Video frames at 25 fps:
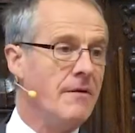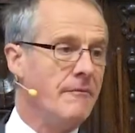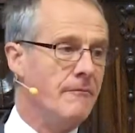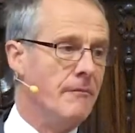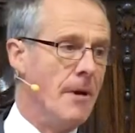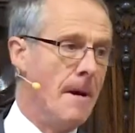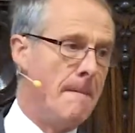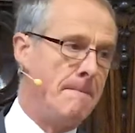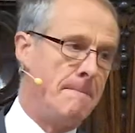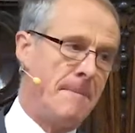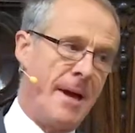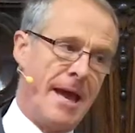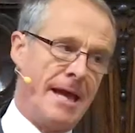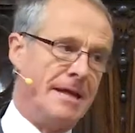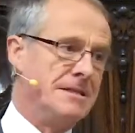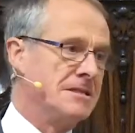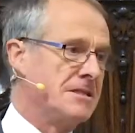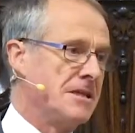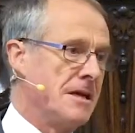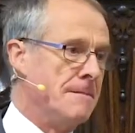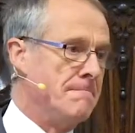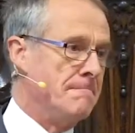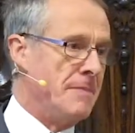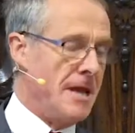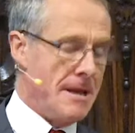
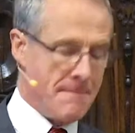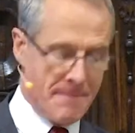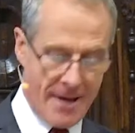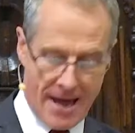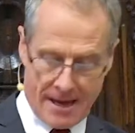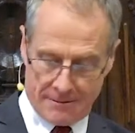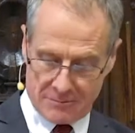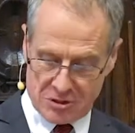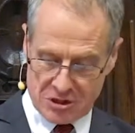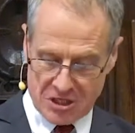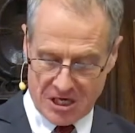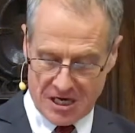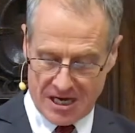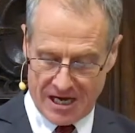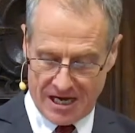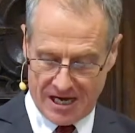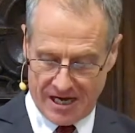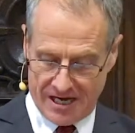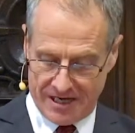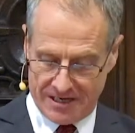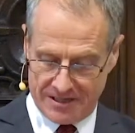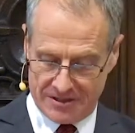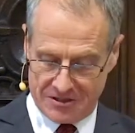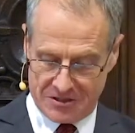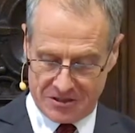Repent and be
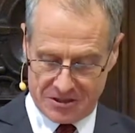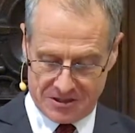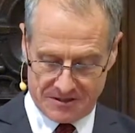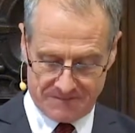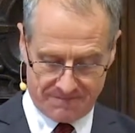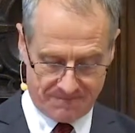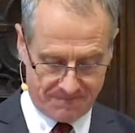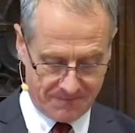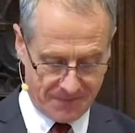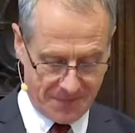baptized.